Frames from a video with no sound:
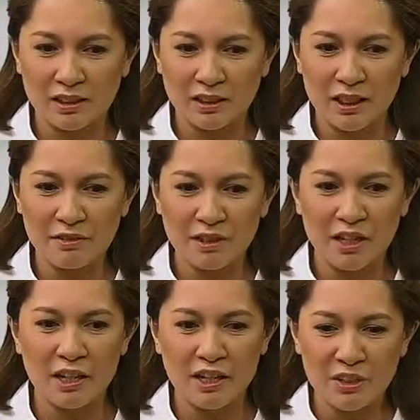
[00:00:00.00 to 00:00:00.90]

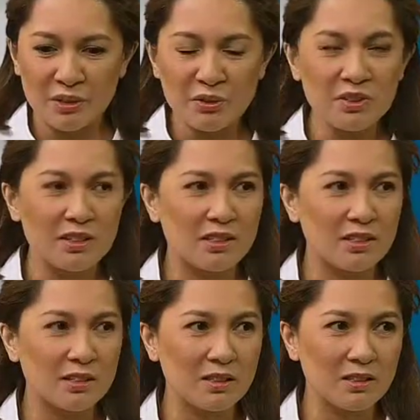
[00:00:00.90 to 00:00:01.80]
I use
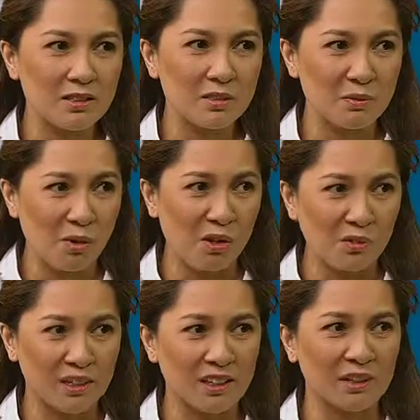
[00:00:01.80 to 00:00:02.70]
this small
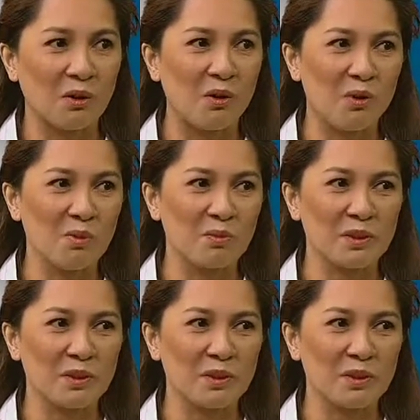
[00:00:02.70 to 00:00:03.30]
one at home.